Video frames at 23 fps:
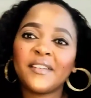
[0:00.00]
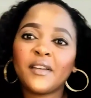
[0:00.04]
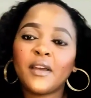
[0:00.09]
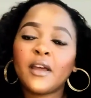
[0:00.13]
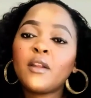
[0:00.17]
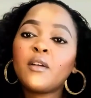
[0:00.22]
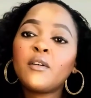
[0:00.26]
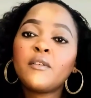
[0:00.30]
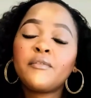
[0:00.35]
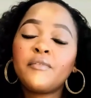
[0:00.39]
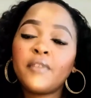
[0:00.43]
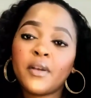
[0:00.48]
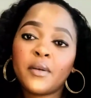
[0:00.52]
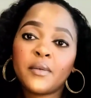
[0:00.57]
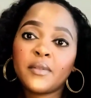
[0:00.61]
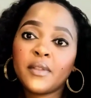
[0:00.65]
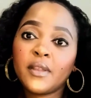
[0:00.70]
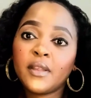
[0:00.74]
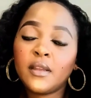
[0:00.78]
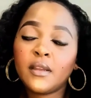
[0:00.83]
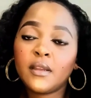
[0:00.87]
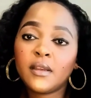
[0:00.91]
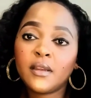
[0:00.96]
I don't fuck
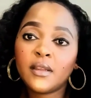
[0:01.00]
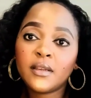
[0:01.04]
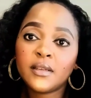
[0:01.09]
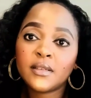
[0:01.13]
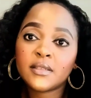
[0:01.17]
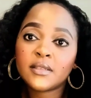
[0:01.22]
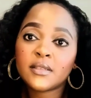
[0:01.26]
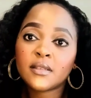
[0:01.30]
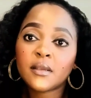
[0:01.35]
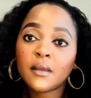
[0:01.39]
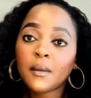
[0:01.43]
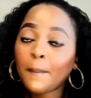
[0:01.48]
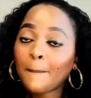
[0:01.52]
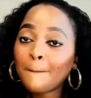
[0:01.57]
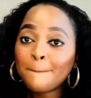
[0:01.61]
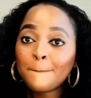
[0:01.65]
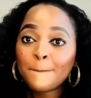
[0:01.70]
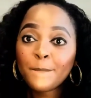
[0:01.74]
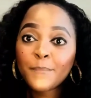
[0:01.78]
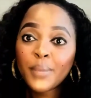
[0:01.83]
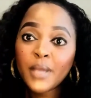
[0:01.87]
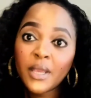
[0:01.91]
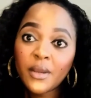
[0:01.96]
with any niggas.
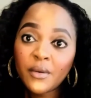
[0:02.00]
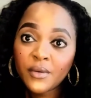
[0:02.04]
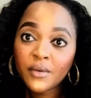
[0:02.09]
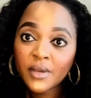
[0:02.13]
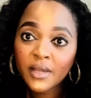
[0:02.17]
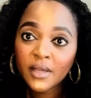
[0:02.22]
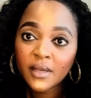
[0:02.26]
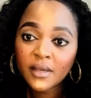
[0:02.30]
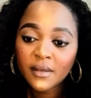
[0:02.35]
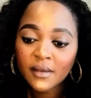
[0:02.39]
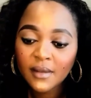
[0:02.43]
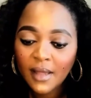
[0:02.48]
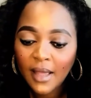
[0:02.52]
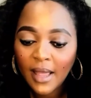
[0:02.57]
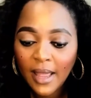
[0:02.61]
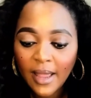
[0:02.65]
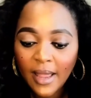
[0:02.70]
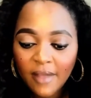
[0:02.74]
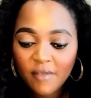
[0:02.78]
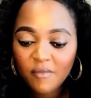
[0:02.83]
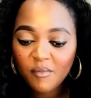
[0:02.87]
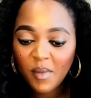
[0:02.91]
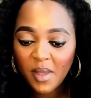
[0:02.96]
Period.
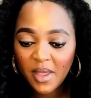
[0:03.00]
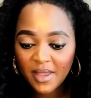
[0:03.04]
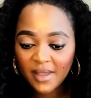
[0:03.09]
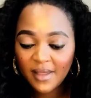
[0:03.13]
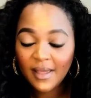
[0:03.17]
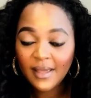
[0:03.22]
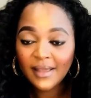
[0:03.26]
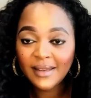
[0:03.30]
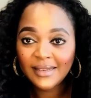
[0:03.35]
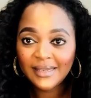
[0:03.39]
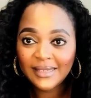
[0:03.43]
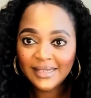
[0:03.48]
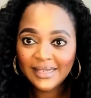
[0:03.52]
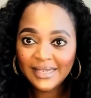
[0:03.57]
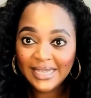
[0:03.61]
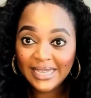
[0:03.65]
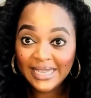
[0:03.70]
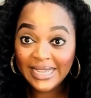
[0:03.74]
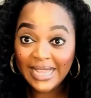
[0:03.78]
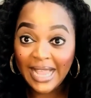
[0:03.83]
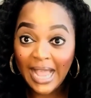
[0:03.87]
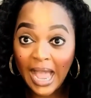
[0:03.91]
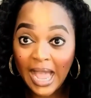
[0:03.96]
I have my
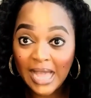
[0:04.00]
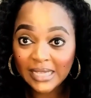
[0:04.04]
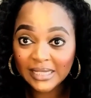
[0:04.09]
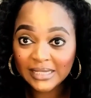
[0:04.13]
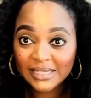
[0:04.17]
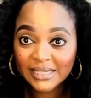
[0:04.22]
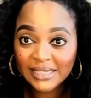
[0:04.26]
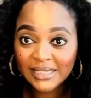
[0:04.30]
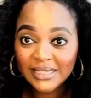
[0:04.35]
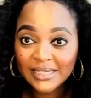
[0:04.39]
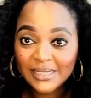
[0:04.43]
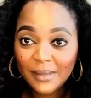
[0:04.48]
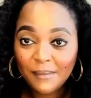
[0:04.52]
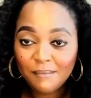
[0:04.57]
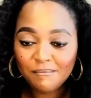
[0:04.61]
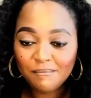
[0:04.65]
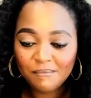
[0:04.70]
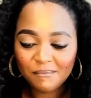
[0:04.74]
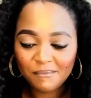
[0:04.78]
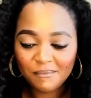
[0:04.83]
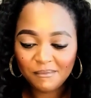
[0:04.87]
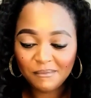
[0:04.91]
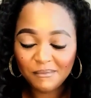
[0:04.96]
nigga.
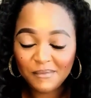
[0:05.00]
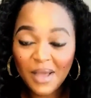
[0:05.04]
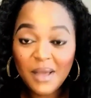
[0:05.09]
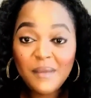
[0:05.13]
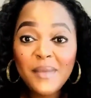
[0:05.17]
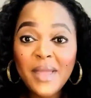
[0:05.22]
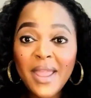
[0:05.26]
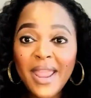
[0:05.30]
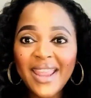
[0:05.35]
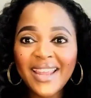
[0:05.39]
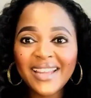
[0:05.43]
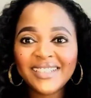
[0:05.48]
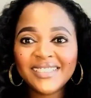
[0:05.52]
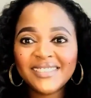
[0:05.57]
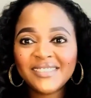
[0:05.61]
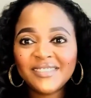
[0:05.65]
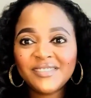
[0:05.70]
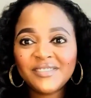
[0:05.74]
My man.